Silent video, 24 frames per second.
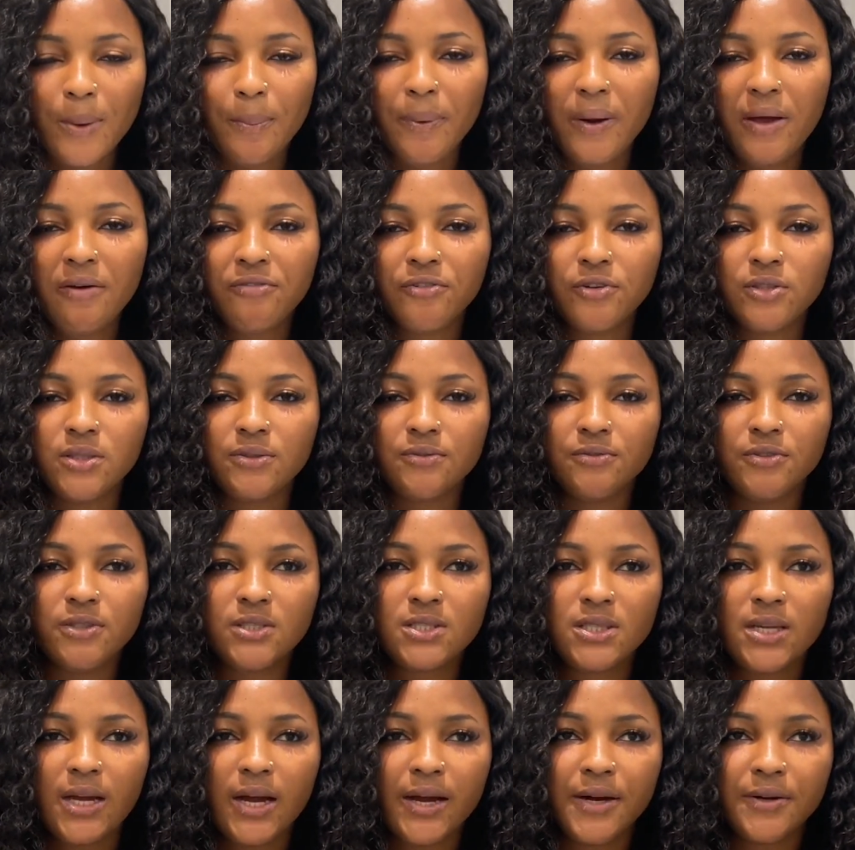apply for the
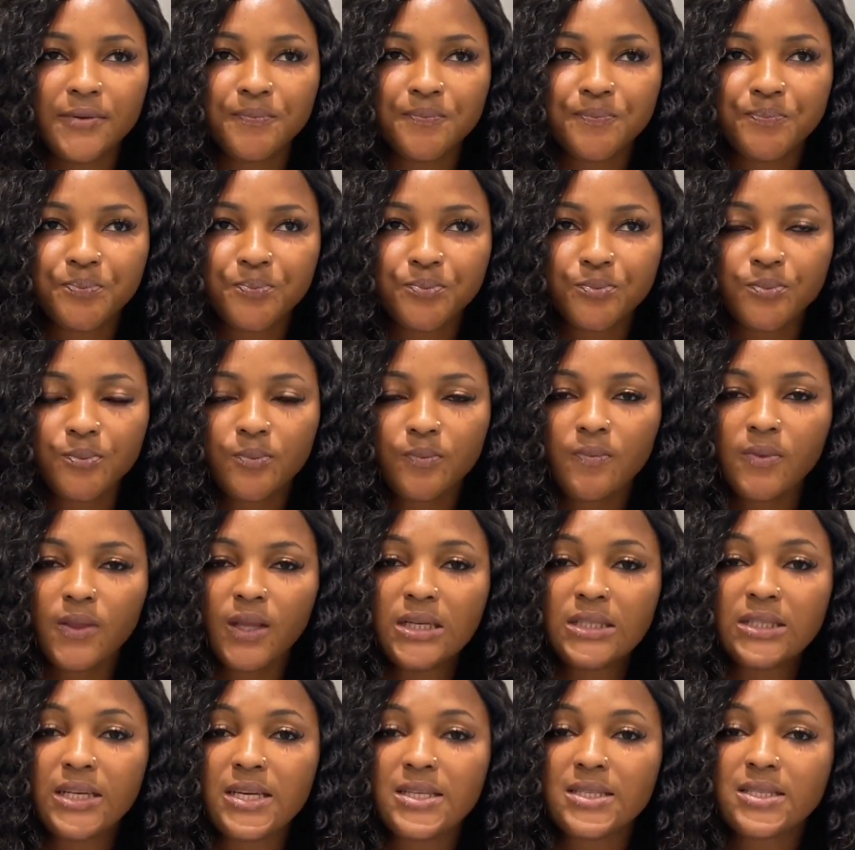visa,
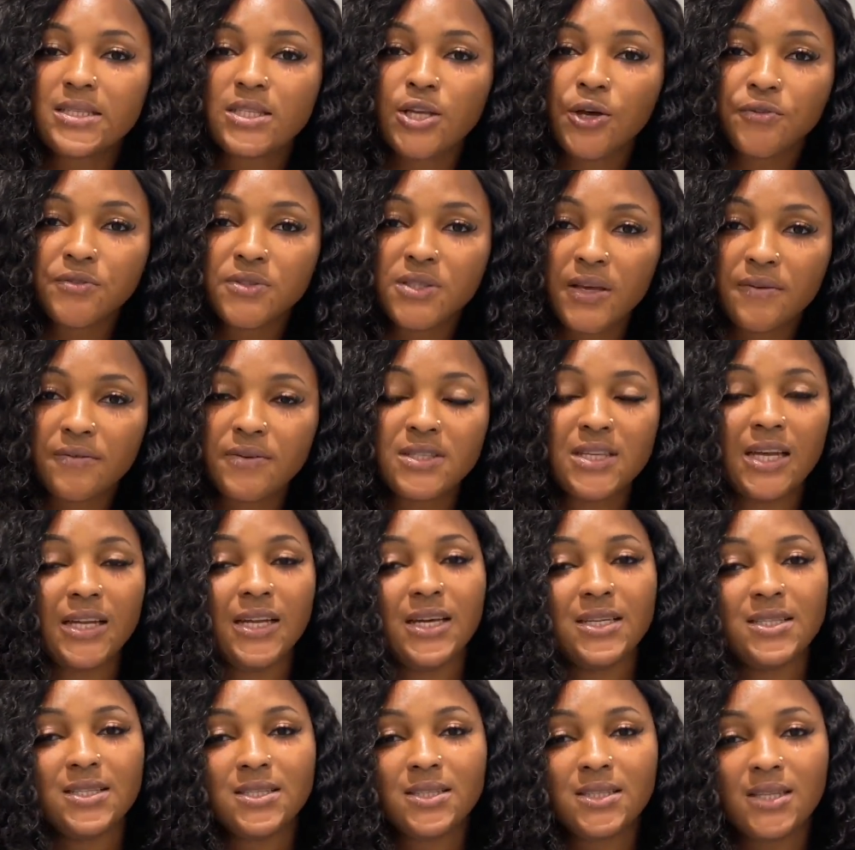there is self-service and
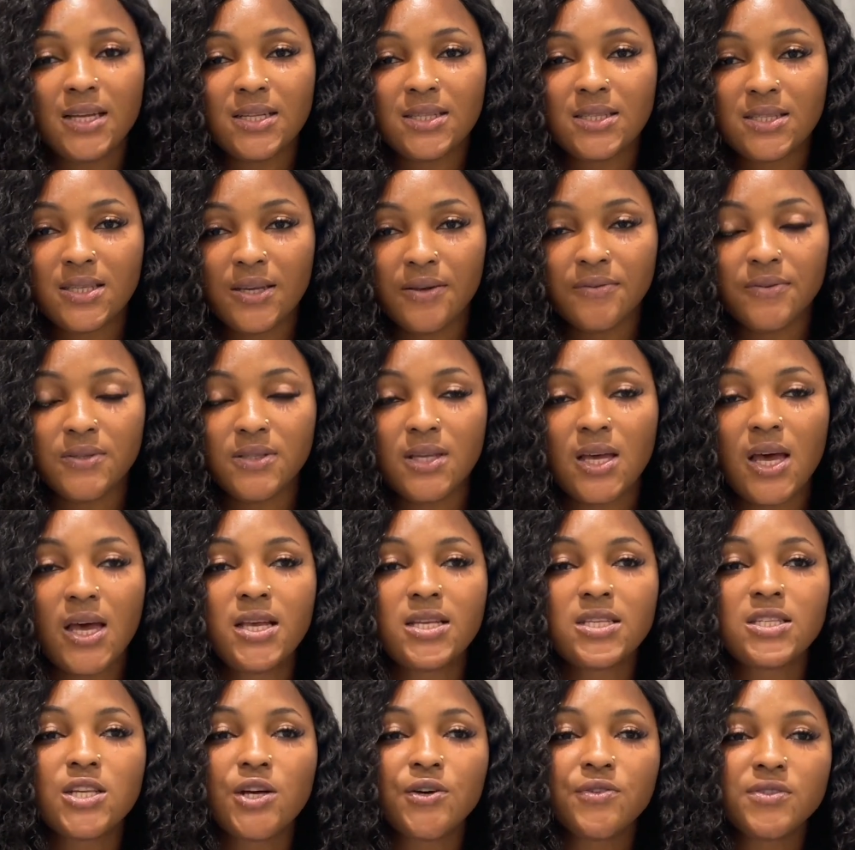assisted service.
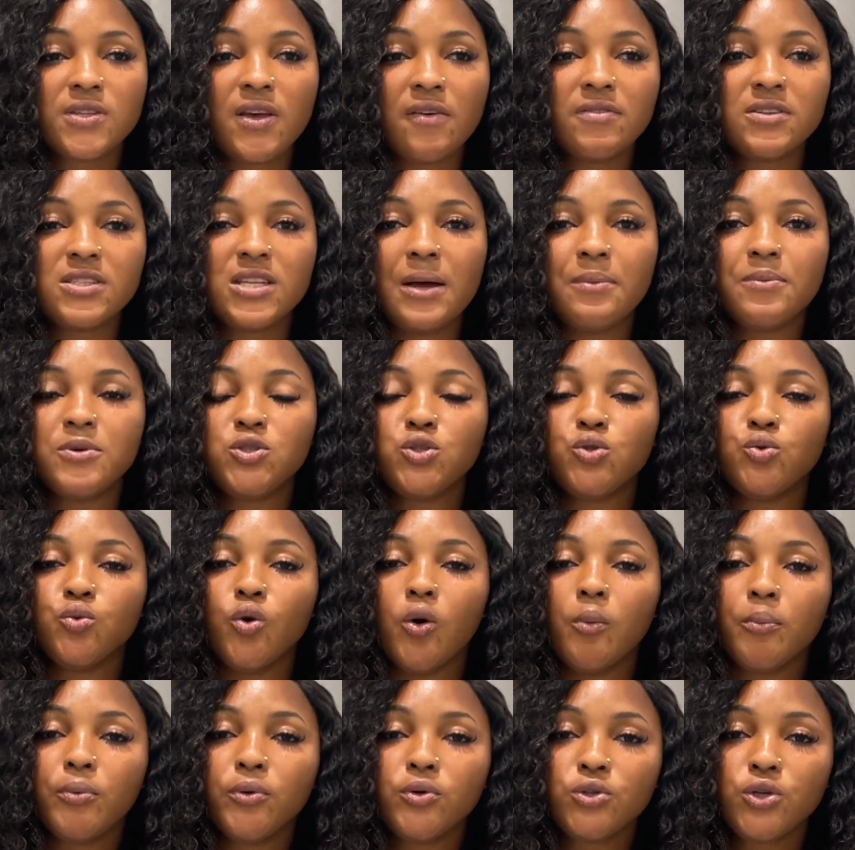Self-service, that means you
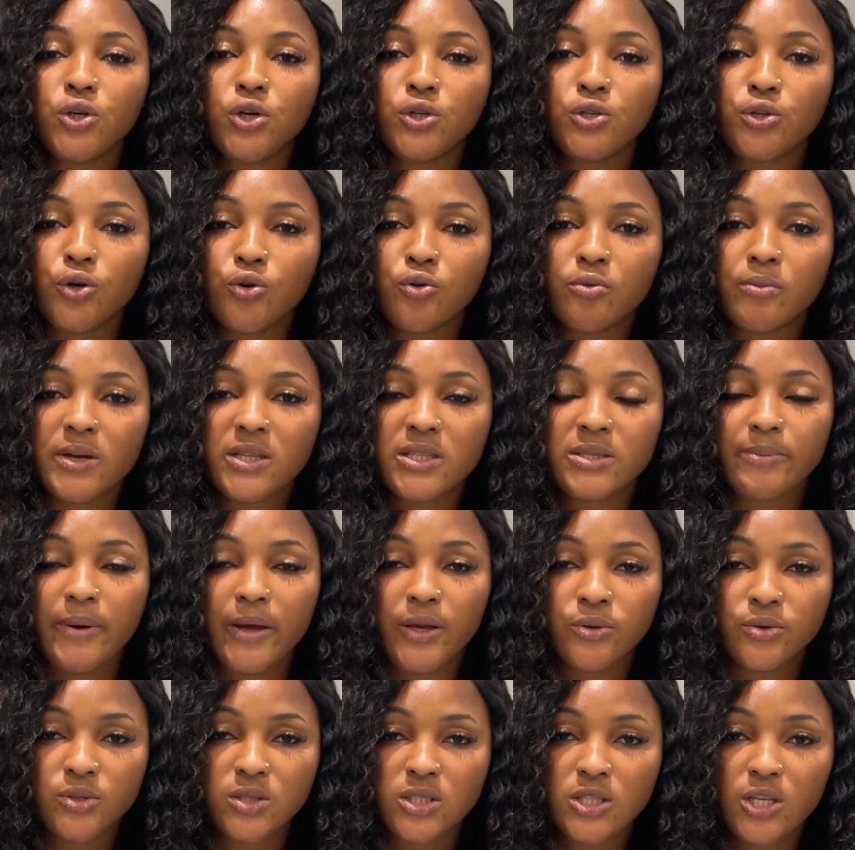upload all your documents by
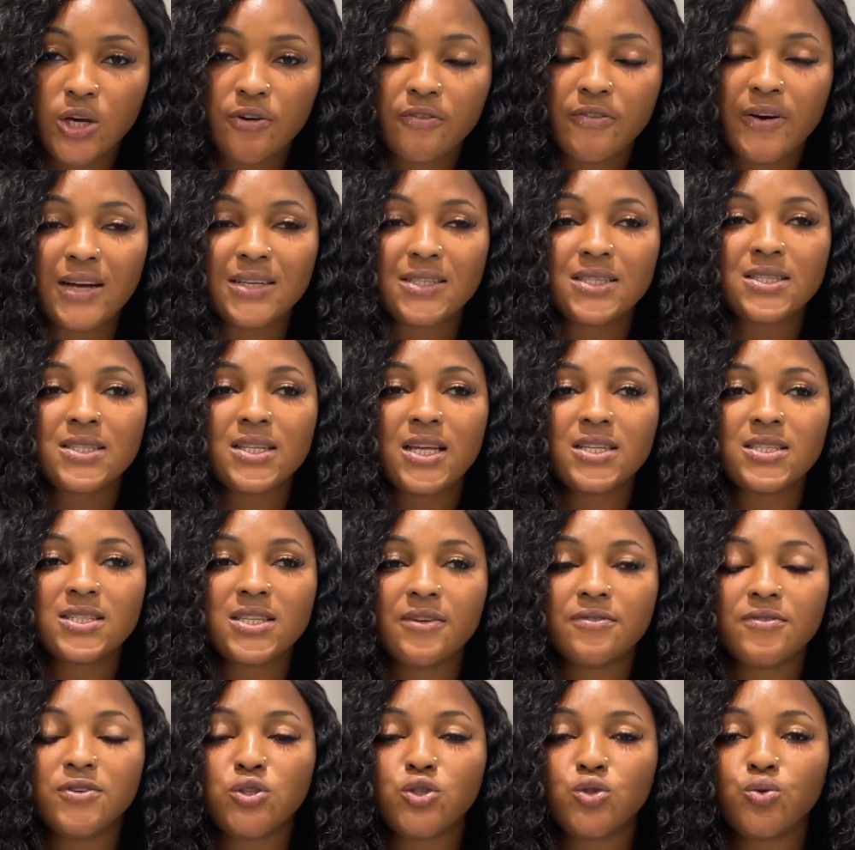yourself. Assisted
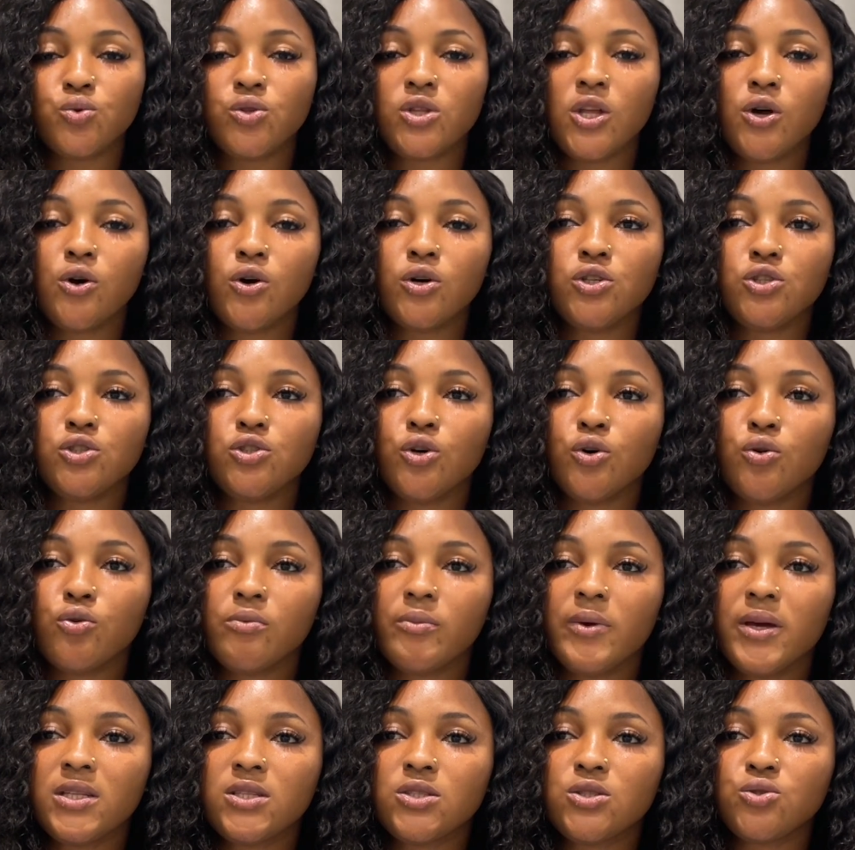service, you take all the
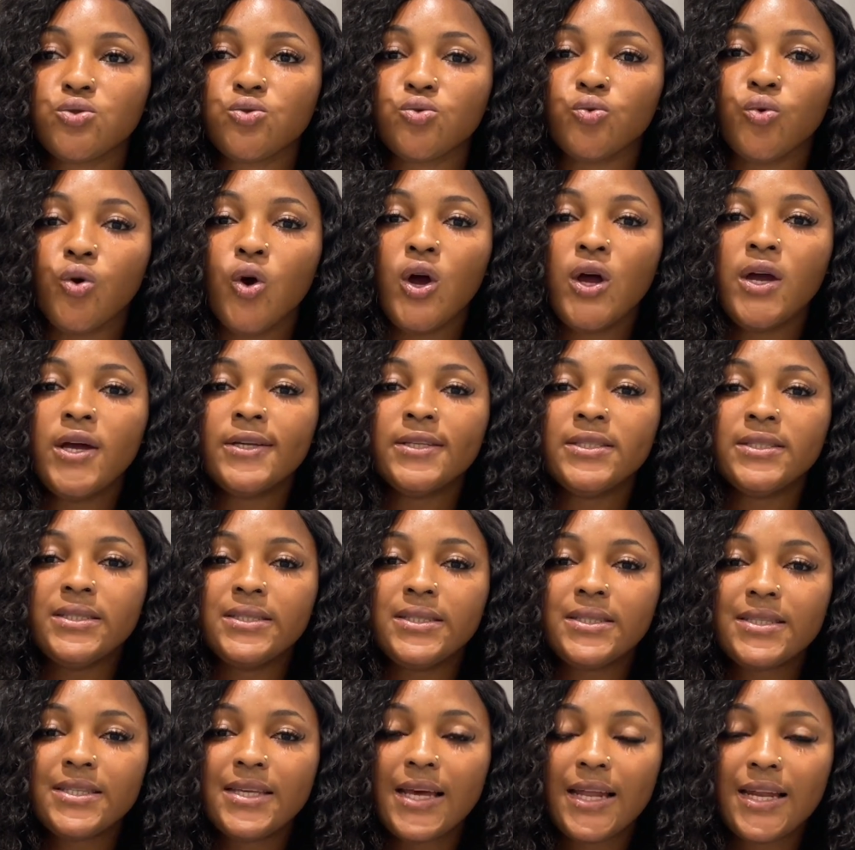documents to the
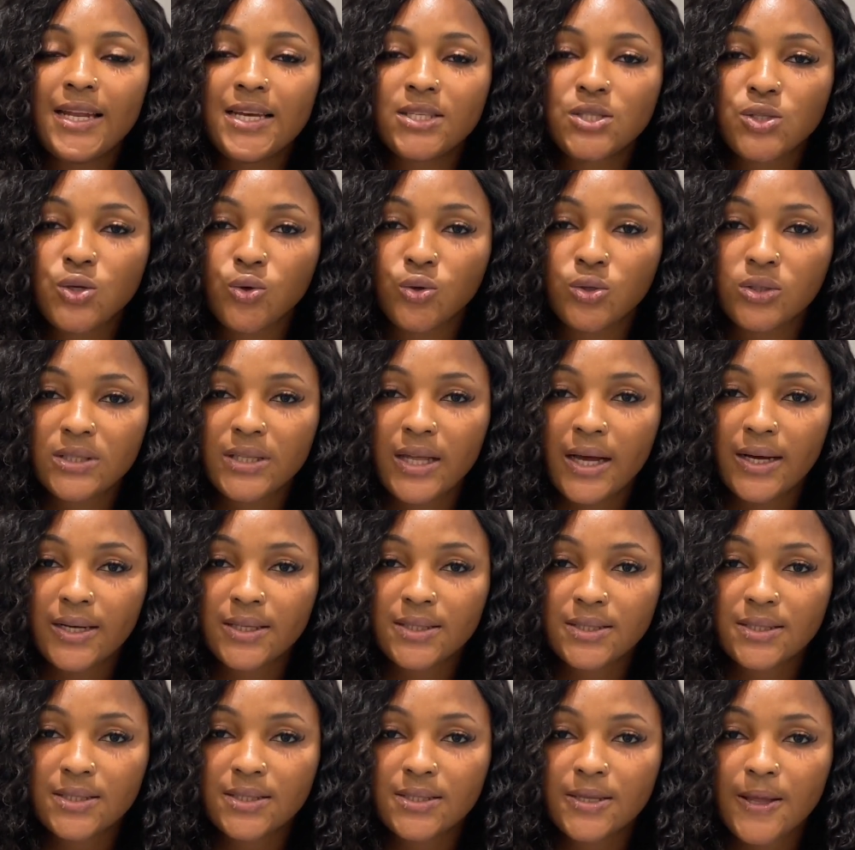TLS
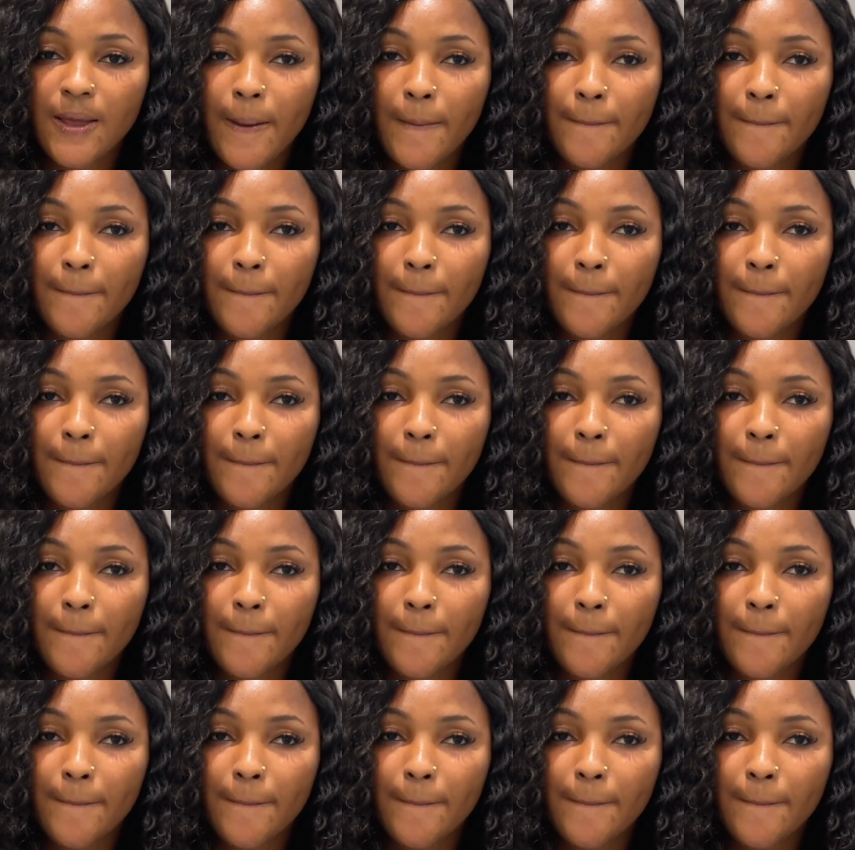contacts.